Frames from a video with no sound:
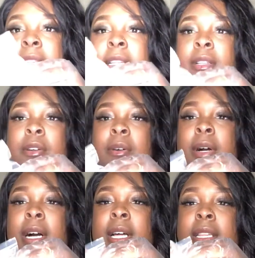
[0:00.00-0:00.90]
the
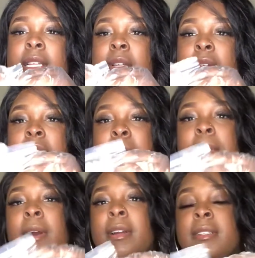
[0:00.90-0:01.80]
little lip
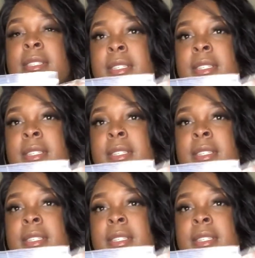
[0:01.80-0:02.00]
parts